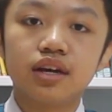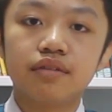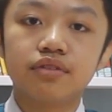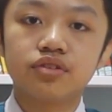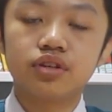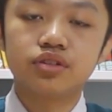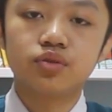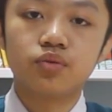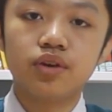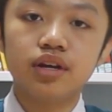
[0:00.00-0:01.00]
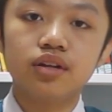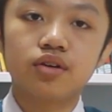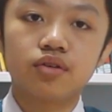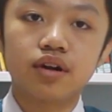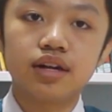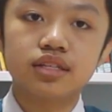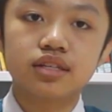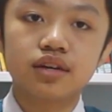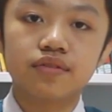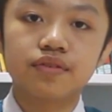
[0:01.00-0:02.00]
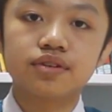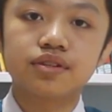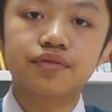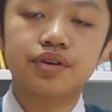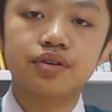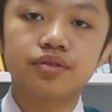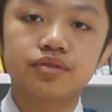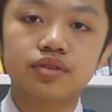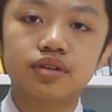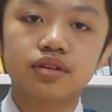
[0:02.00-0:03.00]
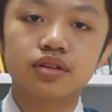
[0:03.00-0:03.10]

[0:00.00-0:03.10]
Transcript: If you try to read or write, first of all,